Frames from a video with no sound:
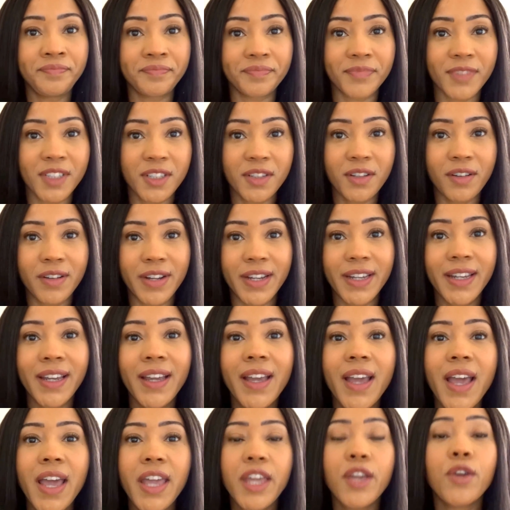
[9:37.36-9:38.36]
sorry.
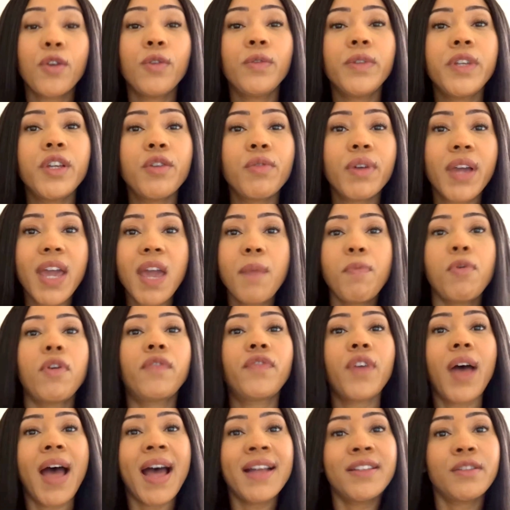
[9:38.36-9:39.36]
You're a keeper
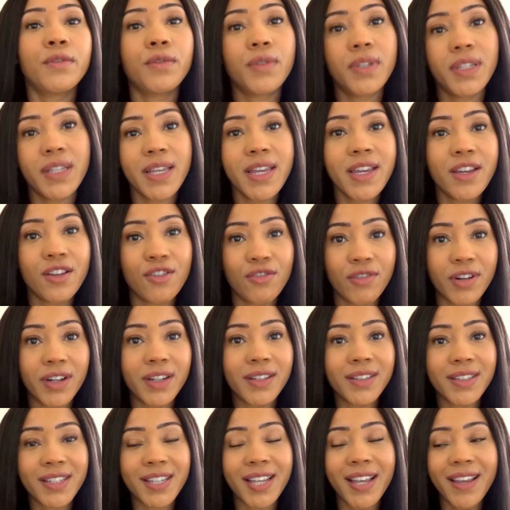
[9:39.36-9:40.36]
of adult
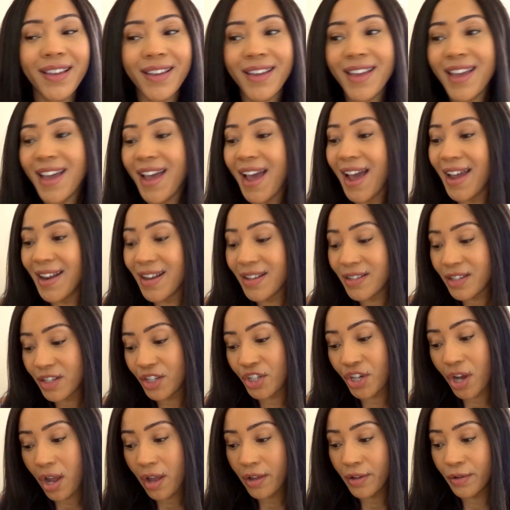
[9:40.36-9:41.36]
secrets. And as a
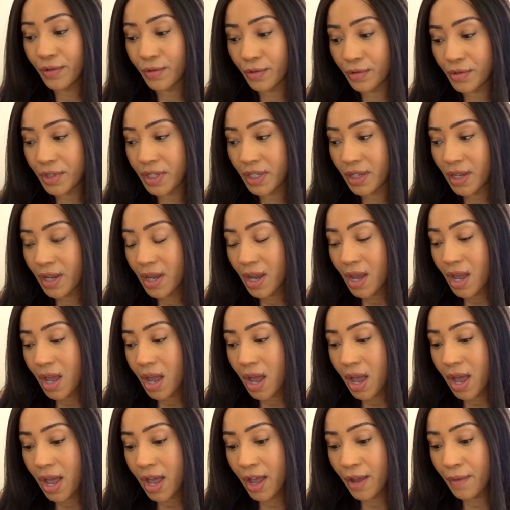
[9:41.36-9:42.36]
child,
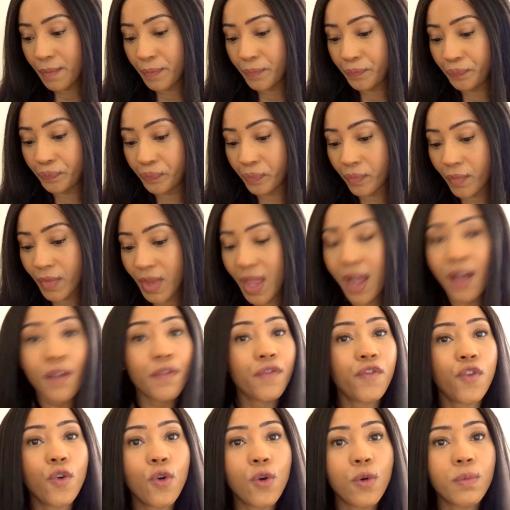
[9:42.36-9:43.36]
that
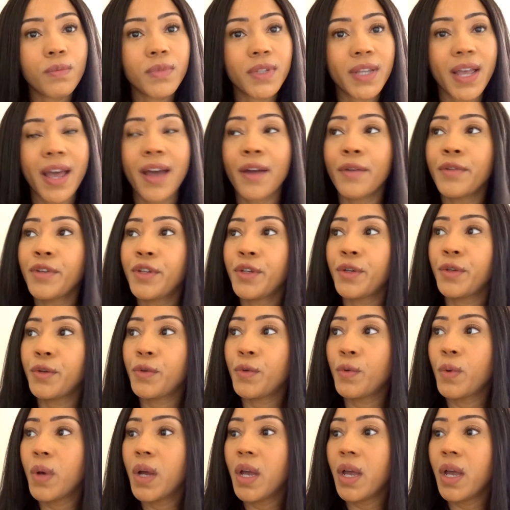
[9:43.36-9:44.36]
forms how you